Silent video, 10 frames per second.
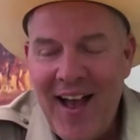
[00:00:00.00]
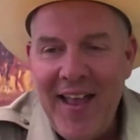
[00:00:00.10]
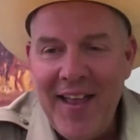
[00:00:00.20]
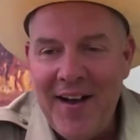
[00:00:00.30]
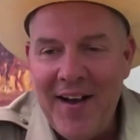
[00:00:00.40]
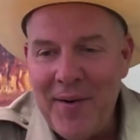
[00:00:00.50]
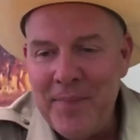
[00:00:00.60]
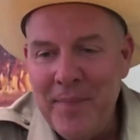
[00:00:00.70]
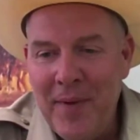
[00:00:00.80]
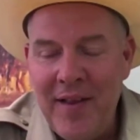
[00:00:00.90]
I,
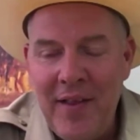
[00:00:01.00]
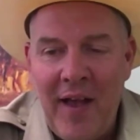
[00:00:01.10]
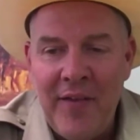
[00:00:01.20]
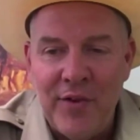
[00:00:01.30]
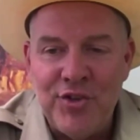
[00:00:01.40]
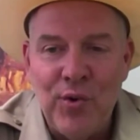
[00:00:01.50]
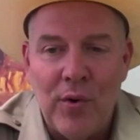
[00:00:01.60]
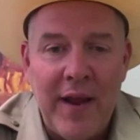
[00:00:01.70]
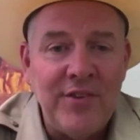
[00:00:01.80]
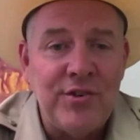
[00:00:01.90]
um, but uh, the
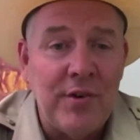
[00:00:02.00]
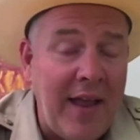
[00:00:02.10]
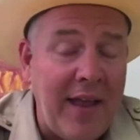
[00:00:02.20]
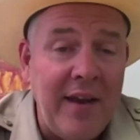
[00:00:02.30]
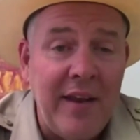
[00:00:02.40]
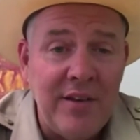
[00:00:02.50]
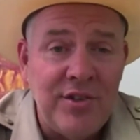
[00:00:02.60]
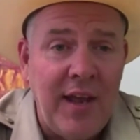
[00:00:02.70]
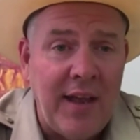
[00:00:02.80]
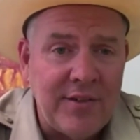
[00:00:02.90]
short answer, I, it is
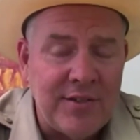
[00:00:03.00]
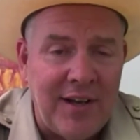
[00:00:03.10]
yes.